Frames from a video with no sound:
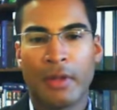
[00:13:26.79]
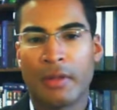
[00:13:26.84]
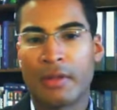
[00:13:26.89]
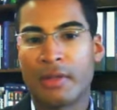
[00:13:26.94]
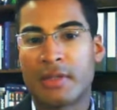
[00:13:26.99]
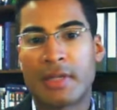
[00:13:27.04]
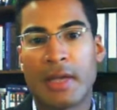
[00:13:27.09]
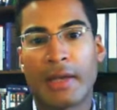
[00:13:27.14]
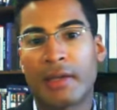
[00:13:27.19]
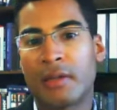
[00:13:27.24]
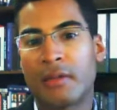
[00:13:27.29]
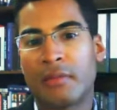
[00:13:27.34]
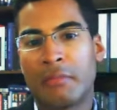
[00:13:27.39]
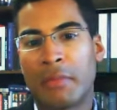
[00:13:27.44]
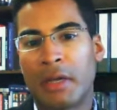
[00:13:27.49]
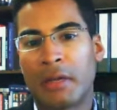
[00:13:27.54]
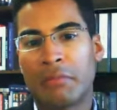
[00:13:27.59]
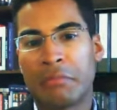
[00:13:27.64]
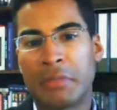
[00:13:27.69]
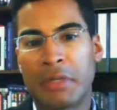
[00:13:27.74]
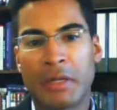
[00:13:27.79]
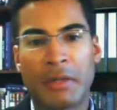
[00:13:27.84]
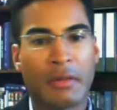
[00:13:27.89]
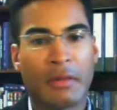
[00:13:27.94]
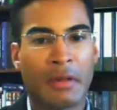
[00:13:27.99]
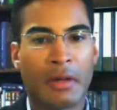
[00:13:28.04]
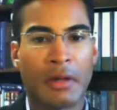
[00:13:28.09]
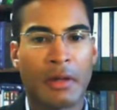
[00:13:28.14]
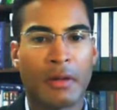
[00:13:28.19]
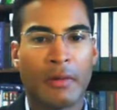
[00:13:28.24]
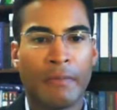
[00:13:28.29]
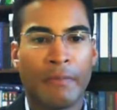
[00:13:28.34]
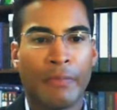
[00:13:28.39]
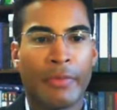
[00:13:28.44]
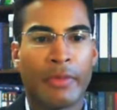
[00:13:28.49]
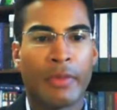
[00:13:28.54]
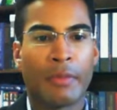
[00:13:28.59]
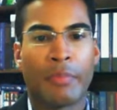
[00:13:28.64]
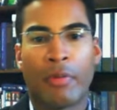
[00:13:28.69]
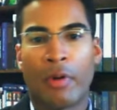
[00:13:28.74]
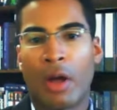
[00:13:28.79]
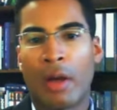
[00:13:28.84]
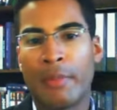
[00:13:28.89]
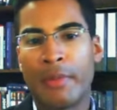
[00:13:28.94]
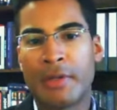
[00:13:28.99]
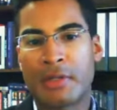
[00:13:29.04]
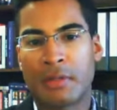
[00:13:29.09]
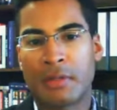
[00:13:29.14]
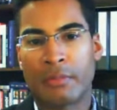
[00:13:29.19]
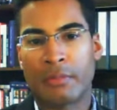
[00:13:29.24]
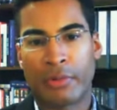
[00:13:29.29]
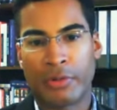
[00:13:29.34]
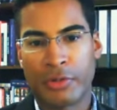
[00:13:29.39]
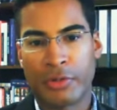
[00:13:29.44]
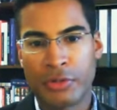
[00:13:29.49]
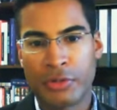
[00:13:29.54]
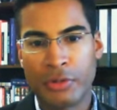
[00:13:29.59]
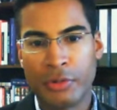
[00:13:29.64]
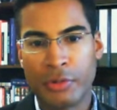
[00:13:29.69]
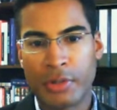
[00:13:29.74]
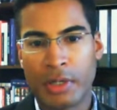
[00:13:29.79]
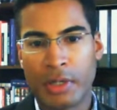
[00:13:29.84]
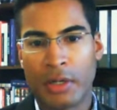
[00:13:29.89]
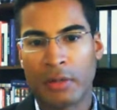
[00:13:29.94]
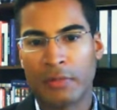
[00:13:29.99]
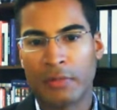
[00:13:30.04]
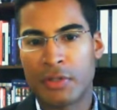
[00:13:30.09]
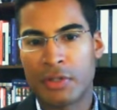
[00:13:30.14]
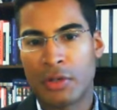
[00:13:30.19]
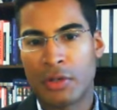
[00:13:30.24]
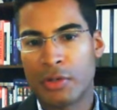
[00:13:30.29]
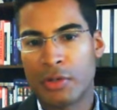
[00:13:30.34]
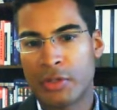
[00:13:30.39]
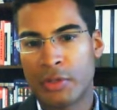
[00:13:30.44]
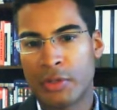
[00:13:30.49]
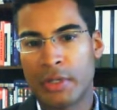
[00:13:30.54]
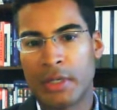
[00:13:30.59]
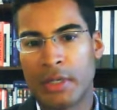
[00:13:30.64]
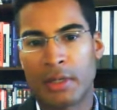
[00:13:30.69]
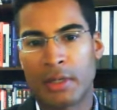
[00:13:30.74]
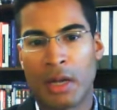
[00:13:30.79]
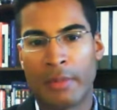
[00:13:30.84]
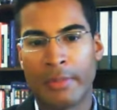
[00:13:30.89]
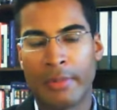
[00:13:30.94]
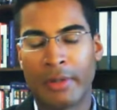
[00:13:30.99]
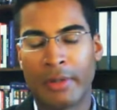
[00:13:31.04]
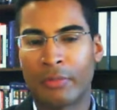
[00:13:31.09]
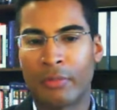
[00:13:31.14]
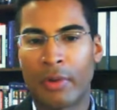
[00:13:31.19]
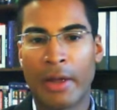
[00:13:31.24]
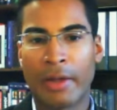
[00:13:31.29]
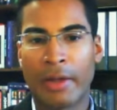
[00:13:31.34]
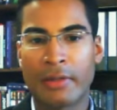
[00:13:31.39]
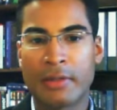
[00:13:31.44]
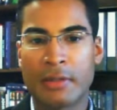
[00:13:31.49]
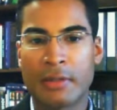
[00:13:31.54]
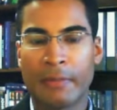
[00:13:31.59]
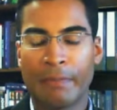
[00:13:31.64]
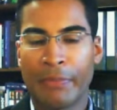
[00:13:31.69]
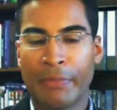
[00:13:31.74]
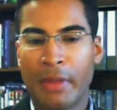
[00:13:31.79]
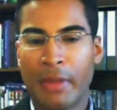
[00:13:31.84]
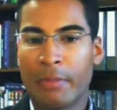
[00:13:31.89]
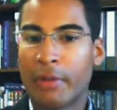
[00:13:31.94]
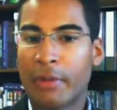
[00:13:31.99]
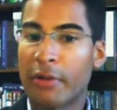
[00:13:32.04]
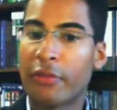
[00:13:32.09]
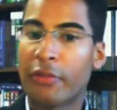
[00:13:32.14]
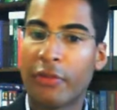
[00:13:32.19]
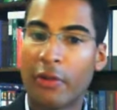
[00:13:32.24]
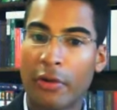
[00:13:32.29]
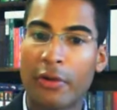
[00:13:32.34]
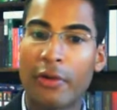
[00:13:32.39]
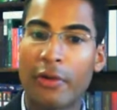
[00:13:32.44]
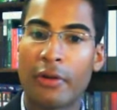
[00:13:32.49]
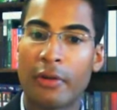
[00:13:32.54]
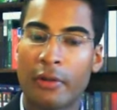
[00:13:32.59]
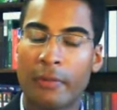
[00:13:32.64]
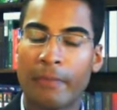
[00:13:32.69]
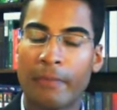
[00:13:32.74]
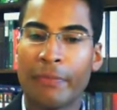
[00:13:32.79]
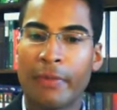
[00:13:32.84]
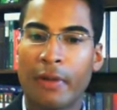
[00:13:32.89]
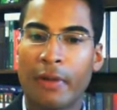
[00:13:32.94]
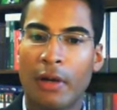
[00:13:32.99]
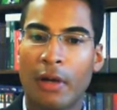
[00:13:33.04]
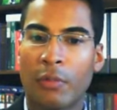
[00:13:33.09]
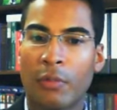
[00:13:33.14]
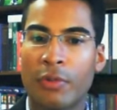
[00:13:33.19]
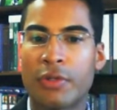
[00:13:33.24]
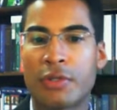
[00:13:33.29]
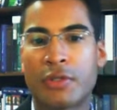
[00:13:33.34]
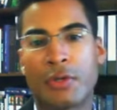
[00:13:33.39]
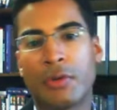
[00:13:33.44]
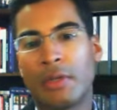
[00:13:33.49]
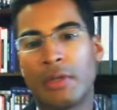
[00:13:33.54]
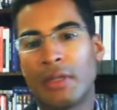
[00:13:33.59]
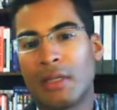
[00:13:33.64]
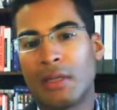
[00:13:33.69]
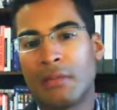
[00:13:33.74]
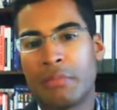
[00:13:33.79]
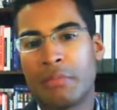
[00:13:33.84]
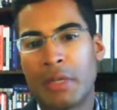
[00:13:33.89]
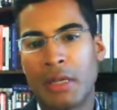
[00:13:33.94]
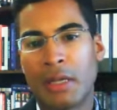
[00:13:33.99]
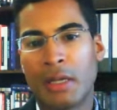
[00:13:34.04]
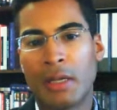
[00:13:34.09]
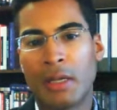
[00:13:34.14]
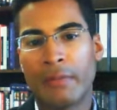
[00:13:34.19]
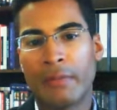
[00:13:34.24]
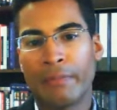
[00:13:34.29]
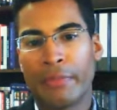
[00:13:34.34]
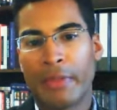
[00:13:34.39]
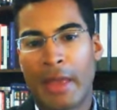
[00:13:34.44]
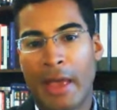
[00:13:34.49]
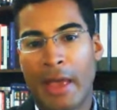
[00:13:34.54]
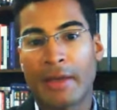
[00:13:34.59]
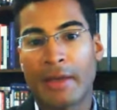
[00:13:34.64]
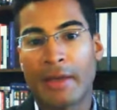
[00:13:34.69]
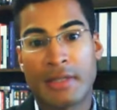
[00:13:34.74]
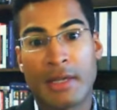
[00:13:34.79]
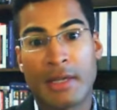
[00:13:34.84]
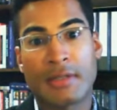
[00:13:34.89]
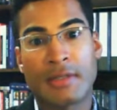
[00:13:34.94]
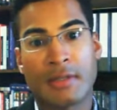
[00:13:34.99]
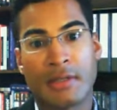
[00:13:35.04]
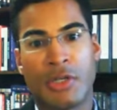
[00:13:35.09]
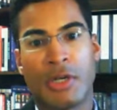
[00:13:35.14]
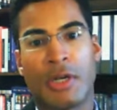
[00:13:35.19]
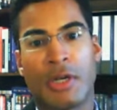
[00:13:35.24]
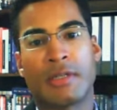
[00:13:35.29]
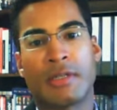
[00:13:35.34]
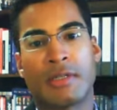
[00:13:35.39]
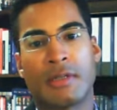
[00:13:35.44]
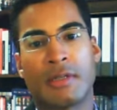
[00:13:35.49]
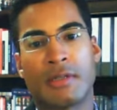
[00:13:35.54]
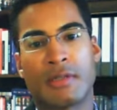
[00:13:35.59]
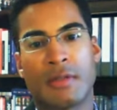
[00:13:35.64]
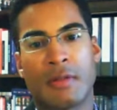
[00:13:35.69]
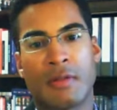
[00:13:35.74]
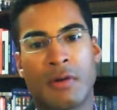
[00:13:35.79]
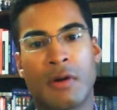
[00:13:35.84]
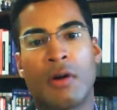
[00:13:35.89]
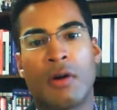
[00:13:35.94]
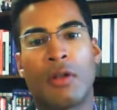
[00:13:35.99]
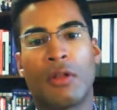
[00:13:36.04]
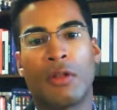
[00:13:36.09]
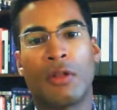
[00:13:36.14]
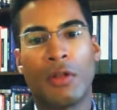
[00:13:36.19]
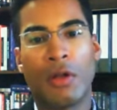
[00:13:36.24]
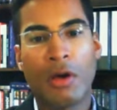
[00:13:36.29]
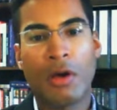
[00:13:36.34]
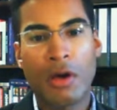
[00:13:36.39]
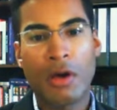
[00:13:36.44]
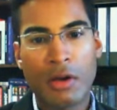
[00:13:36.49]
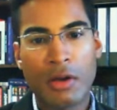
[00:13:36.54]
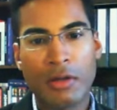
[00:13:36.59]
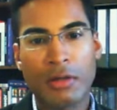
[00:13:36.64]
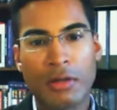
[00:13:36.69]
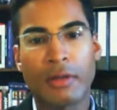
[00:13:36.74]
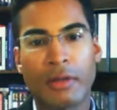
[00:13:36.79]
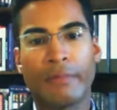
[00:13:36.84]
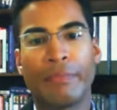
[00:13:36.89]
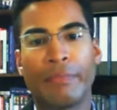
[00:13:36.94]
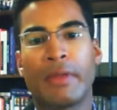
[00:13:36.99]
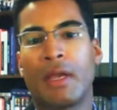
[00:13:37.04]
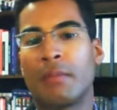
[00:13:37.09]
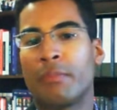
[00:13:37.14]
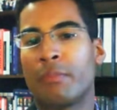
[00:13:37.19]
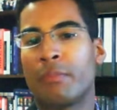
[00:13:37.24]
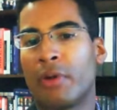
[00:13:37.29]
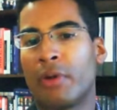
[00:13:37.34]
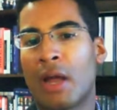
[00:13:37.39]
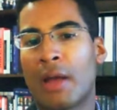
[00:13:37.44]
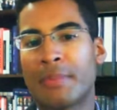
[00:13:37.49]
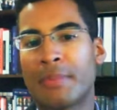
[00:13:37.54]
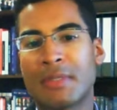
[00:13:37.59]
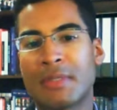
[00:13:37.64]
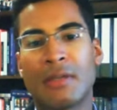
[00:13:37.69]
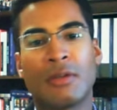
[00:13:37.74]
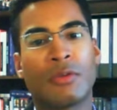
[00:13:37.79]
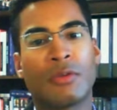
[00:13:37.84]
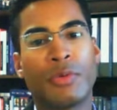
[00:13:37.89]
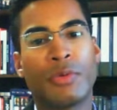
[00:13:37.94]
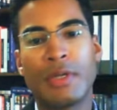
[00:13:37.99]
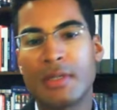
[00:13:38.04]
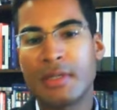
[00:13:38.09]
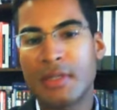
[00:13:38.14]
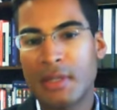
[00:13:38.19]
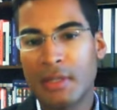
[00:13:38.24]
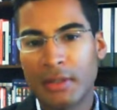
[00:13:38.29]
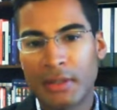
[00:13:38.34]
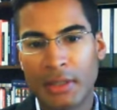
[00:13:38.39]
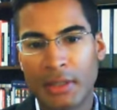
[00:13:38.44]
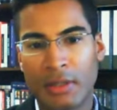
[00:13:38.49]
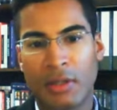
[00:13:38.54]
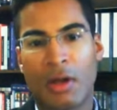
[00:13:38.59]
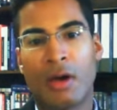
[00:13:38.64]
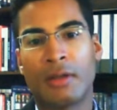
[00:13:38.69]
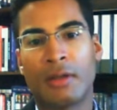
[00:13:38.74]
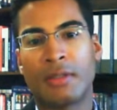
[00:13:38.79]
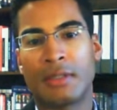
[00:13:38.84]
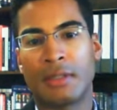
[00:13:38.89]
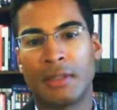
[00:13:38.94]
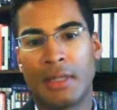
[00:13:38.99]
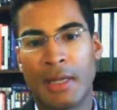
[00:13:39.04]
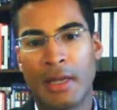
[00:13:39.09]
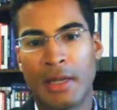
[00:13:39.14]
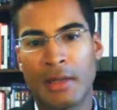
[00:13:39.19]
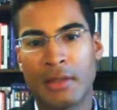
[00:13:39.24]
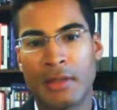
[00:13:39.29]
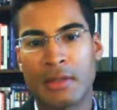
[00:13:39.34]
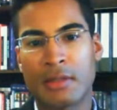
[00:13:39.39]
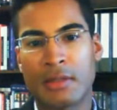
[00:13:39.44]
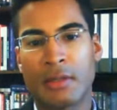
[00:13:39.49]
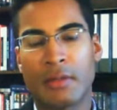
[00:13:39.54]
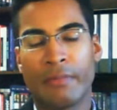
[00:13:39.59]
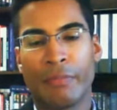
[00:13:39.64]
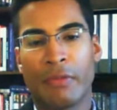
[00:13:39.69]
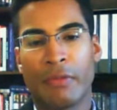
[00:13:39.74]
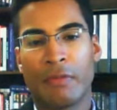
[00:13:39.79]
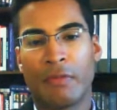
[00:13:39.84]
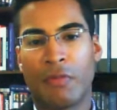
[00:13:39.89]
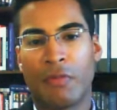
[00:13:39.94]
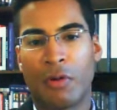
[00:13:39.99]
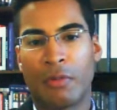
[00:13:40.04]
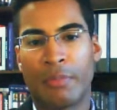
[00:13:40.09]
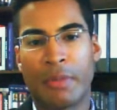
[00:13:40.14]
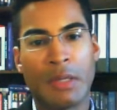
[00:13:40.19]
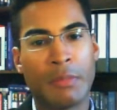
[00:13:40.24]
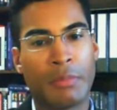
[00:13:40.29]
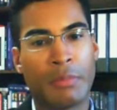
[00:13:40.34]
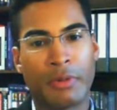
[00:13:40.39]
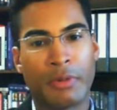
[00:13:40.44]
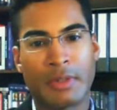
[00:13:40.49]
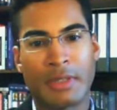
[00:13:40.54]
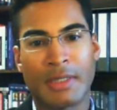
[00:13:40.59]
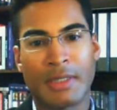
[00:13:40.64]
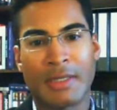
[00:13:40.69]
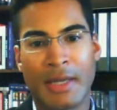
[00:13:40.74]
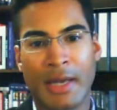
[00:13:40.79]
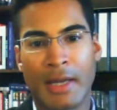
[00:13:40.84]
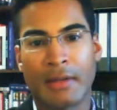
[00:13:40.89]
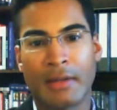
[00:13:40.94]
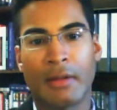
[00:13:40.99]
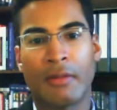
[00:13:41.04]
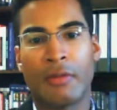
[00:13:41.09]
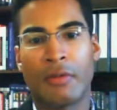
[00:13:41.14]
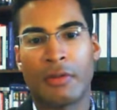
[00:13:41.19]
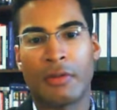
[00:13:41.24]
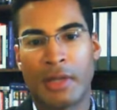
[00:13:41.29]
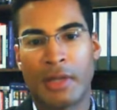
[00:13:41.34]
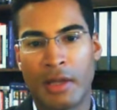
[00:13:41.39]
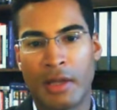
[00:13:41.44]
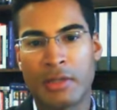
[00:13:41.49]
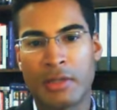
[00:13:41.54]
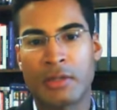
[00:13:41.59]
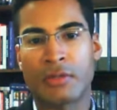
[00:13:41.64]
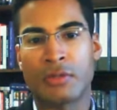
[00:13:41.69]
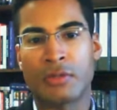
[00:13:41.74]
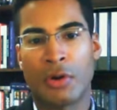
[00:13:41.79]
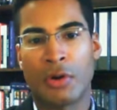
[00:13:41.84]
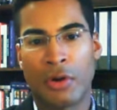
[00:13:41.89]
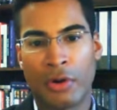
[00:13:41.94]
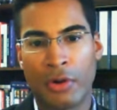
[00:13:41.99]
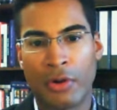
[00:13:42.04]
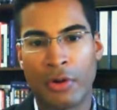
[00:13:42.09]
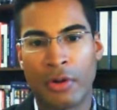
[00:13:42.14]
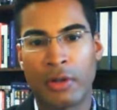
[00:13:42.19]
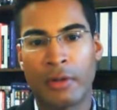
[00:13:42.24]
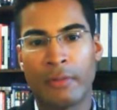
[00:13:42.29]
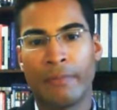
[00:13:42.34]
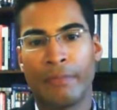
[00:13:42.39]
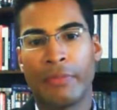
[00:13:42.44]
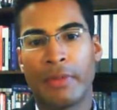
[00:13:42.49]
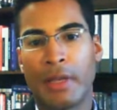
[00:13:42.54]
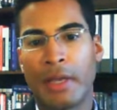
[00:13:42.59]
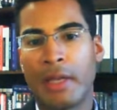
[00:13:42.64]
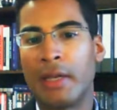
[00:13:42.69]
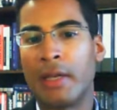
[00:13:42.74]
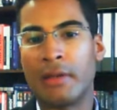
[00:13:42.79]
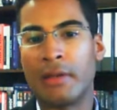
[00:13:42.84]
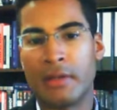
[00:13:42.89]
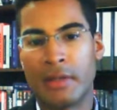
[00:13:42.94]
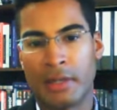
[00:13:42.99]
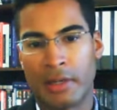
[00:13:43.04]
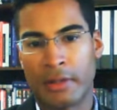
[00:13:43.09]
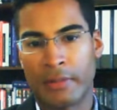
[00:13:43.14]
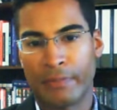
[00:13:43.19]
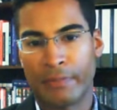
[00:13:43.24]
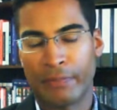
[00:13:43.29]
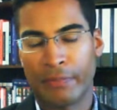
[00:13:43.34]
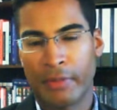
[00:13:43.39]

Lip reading: The second might be the promise and pursuit of socioeconomic rights. But a third would certainly be access to justice. There are long and perhaps increasingly long delays for people to get their cases heard in India.